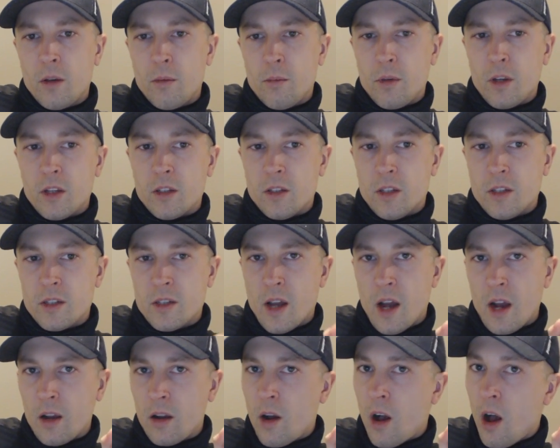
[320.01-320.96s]
because he's
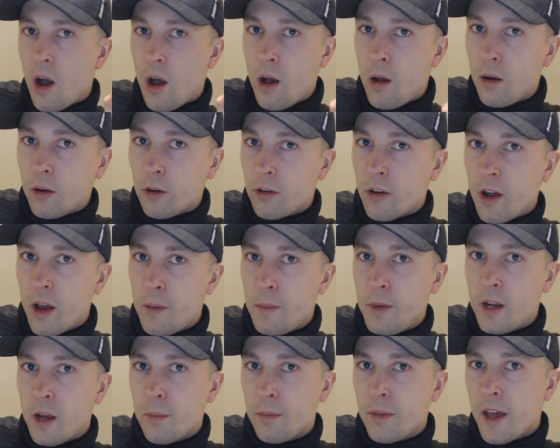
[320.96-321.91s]
not
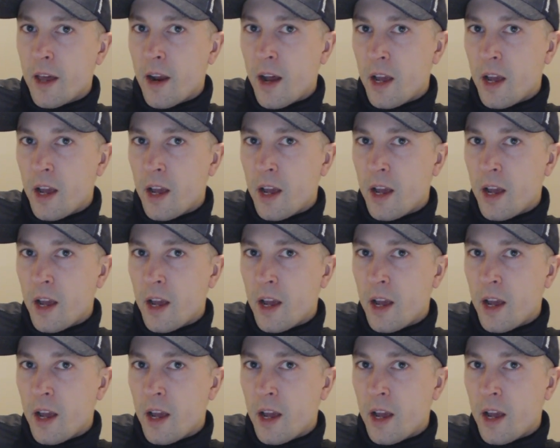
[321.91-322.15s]
climbing up that